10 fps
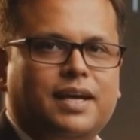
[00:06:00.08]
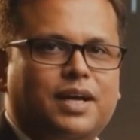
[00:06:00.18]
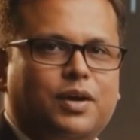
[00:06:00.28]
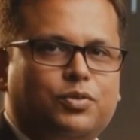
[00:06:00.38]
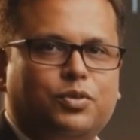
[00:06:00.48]

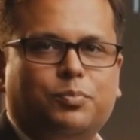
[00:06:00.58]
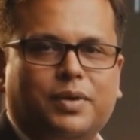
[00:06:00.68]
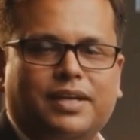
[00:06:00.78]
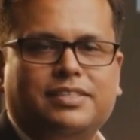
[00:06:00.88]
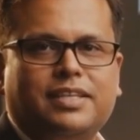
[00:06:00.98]
how you
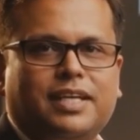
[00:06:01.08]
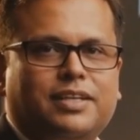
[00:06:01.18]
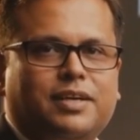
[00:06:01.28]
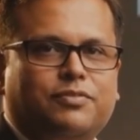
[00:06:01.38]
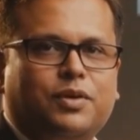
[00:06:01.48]
pass
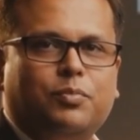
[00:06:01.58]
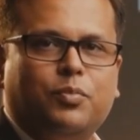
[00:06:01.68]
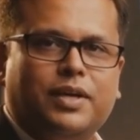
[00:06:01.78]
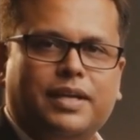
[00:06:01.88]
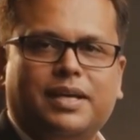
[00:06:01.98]
data from
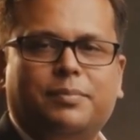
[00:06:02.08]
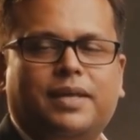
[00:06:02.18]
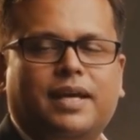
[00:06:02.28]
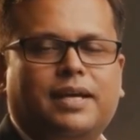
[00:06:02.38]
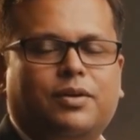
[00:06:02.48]
one
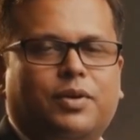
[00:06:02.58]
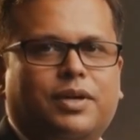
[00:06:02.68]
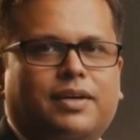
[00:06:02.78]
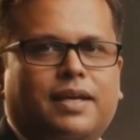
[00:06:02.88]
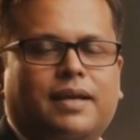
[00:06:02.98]
API to
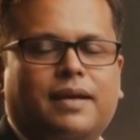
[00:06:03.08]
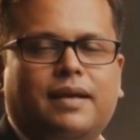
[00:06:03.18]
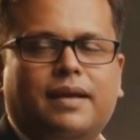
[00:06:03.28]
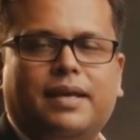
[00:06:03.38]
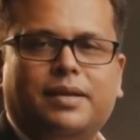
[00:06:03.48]
another
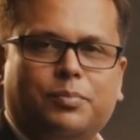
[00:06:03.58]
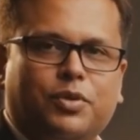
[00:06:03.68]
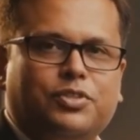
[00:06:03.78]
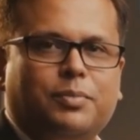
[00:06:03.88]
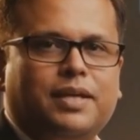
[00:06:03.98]
in
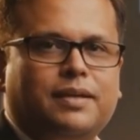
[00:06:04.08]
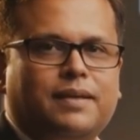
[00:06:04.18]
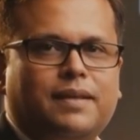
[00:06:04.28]
Postman.